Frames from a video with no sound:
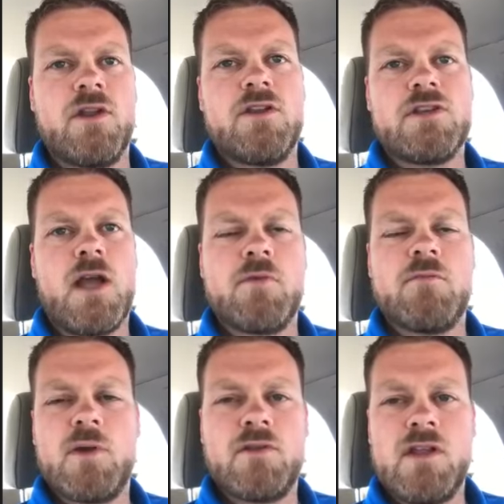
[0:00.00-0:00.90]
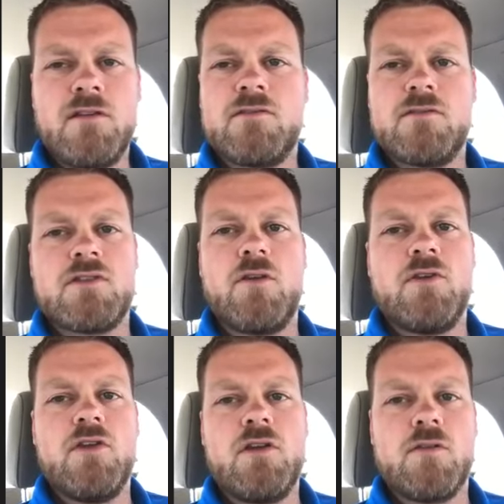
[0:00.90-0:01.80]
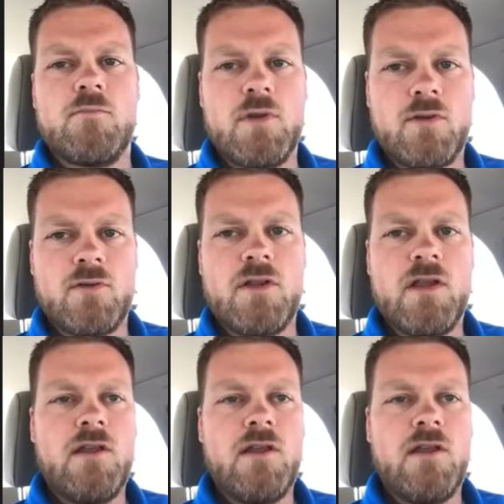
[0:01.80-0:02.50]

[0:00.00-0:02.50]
good job of building. So you can build